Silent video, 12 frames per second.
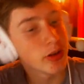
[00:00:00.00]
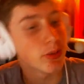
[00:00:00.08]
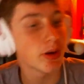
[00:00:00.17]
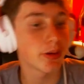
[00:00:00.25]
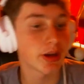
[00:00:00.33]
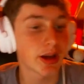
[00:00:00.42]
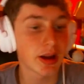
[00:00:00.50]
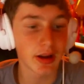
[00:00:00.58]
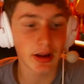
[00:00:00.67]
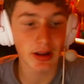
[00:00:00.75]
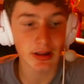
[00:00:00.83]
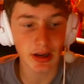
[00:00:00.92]
with
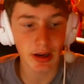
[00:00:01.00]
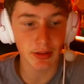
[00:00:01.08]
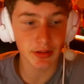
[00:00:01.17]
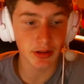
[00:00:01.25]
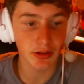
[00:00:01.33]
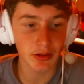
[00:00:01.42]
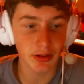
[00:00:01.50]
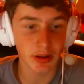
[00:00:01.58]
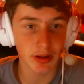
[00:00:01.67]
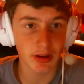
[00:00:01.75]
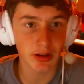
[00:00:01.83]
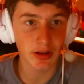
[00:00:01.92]
against Gamsu with
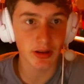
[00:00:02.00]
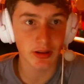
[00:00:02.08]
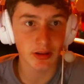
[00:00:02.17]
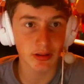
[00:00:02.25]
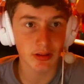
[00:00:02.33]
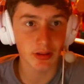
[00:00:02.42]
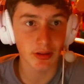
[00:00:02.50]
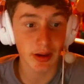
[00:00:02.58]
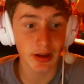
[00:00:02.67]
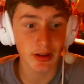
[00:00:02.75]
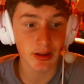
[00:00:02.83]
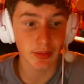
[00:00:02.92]

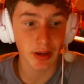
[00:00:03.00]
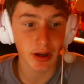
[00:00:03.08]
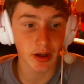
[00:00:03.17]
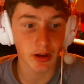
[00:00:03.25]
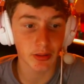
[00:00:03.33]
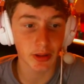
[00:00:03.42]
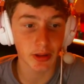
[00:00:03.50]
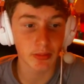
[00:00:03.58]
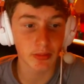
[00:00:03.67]
Amazing backing him up.